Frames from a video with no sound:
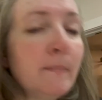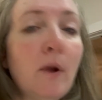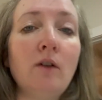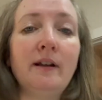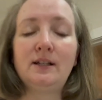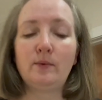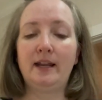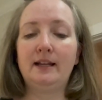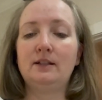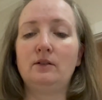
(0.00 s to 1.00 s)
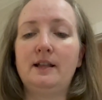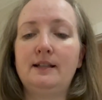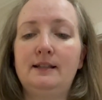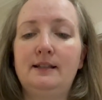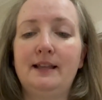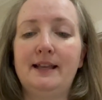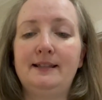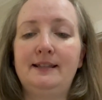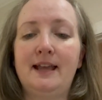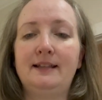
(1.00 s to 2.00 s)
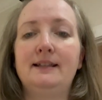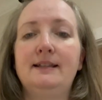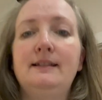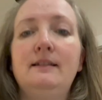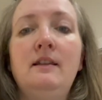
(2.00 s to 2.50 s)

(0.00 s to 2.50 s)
already sweating. So let's, let's test this